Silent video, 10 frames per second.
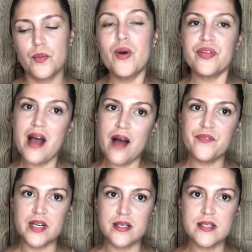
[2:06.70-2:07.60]
with
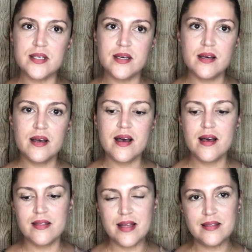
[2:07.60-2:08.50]
confidence
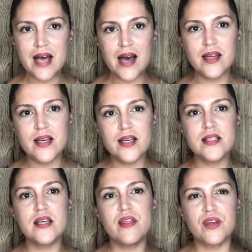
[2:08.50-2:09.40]
that that
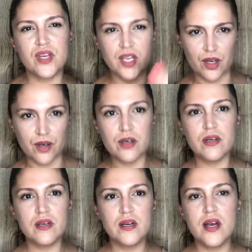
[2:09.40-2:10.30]
is the year.
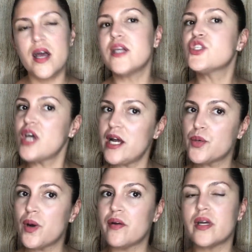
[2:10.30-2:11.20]
And
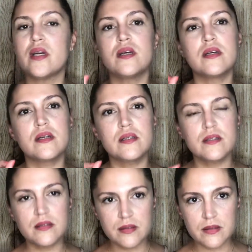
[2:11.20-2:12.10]
January
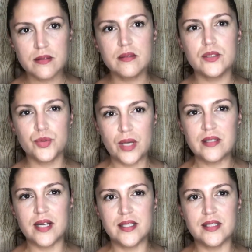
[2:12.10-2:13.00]

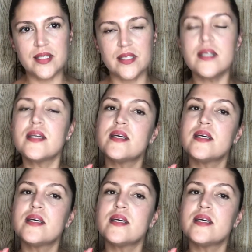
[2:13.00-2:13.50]
2019,